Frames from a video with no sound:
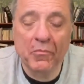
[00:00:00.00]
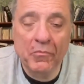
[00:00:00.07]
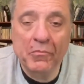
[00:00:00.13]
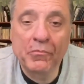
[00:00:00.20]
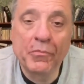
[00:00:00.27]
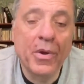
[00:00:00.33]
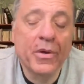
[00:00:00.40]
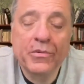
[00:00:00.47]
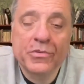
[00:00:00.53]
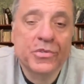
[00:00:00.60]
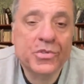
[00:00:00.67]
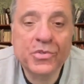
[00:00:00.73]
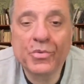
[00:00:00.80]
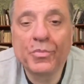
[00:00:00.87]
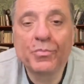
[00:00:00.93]

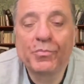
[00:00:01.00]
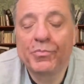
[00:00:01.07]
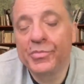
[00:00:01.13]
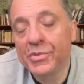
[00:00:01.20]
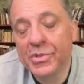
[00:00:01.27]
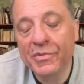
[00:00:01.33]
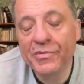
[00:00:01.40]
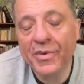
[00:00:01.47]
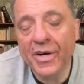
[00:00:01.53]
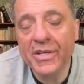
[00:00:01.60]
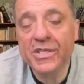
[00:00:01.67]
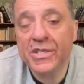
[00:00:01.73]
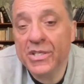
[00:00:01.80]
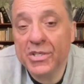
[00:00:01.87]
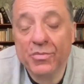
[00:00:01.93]
boats or
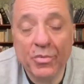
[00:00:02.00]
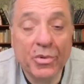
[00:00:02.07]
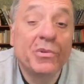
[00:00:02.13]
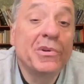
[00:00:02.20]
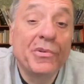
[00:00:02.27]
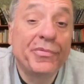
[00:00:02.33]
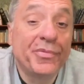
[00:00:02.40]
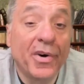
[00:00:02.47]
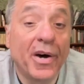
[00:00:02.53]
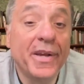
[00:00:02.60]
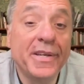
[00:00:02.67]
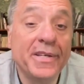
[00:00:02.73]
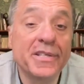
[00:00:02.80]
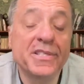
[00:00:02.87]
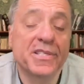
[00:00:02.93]
devices were
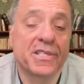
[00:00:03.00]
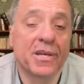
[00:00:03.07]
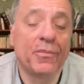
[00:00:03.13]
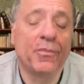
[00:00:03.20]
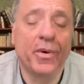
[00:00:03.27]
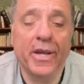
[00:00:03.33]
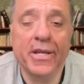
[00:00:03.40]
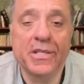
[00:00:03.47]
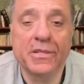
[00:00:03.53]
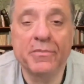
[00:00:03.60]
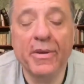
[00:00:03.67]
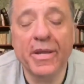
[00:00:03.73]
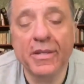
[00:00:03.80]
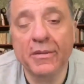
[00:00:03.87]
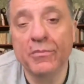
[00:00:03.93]
refined in some way to
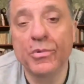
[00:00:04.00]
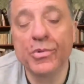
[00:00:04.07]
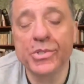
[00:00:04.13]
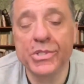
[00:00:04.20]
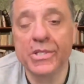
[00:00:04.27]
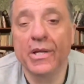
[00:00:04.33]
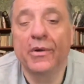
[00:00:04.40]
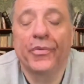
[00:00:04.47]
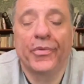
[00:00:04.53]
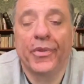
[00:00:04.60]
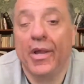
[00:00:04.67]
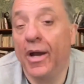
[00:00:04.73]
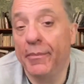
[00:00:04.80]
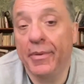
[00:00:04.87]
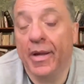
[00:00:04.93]
make them more
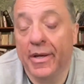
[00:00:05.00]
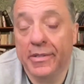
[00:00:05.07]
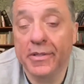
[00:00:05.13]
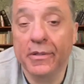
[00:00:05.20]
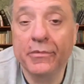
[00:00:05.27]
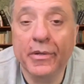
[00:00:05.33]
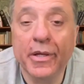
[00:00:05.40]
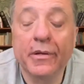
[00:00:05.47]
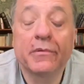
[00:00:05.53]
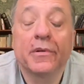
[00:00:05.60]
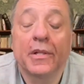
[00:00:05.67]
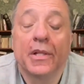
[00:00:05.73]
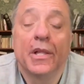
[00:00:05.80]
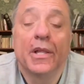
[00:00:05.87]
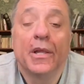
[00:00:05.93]
stealthy. I mean, I don't know.
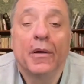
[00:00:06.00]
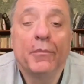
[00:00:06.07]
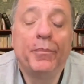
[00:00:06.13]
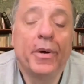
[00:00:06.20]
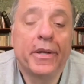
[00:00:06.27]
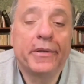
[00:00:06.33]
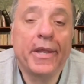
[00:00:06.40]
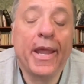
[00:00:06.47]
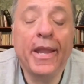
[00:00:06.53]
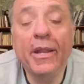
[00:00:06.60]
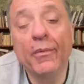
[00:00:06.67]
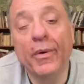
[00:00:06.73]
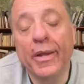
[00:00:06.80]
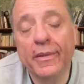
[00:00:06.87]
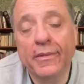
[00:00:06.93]
But
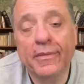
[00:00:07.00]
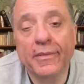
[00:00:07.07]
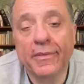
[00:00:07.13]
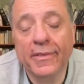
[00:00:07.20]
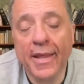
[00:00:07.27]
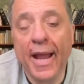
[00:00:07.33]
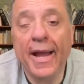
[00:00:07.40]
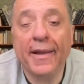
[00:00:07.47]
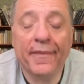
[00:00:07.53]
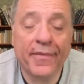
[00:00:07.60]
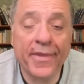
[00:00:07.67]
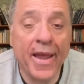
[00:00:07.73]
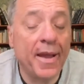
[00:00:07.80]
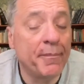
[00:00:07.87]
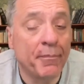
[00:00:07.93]
anyway,
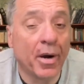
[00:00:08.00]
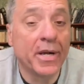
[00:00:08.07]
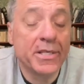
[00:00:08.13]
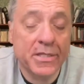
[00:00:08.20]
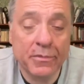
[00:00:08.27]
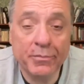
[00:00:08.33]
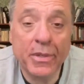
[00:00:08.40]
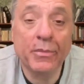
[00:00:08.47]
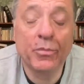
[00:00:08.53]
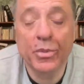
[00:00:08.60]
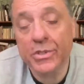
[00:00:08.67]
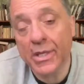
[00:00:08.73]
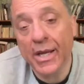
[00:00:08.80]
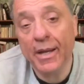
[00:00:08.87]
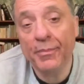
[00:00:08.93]
that might have been
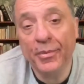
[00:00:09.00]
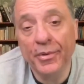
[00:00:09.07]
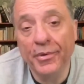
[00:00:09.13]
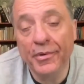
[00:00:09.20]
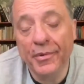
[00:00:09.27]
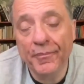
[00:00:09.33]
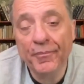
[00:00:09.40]
what happened,